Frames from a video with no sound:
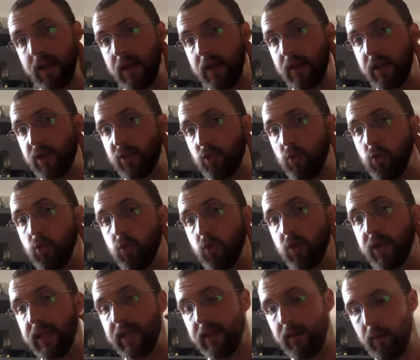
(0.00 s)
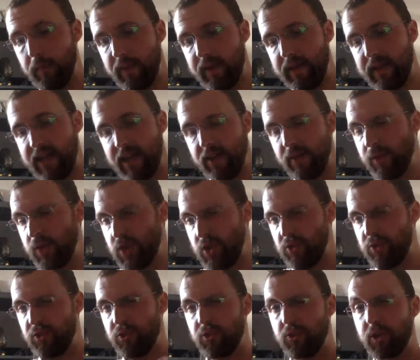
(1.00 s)
it's all running a little bit late, which is
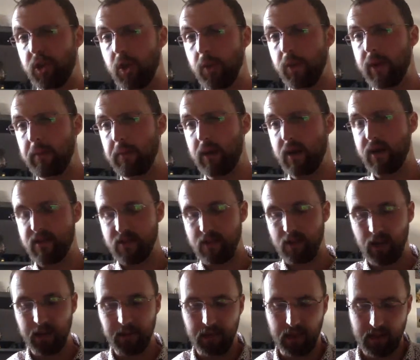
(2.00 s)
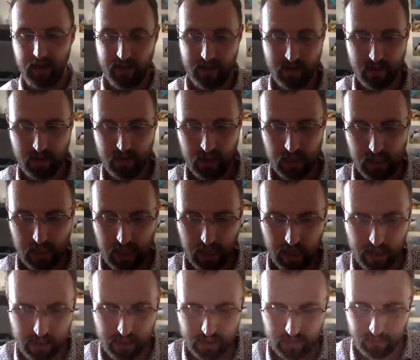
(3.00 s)
skewing my timeline
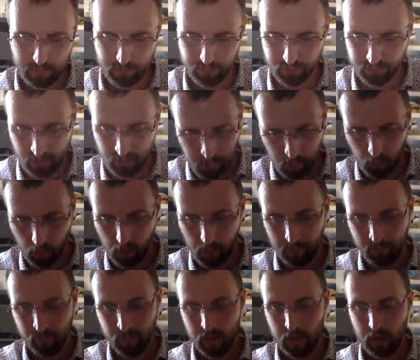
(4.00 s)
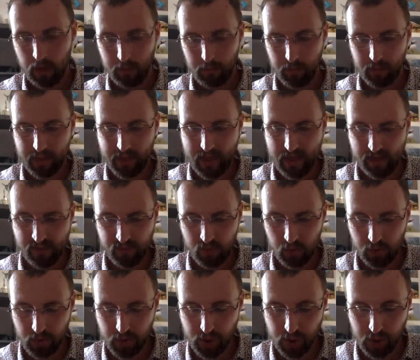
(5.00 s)
somewhat. But I have
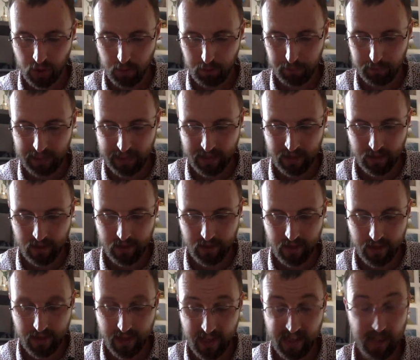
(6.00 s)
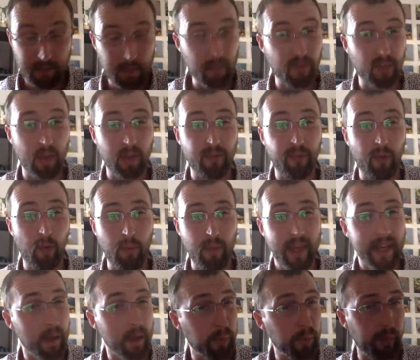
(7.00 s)
got a shoot planned at the end of the month to go film the
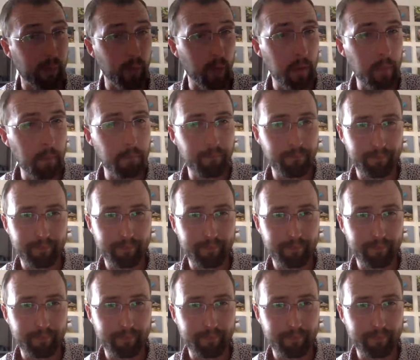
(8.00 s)
Elver run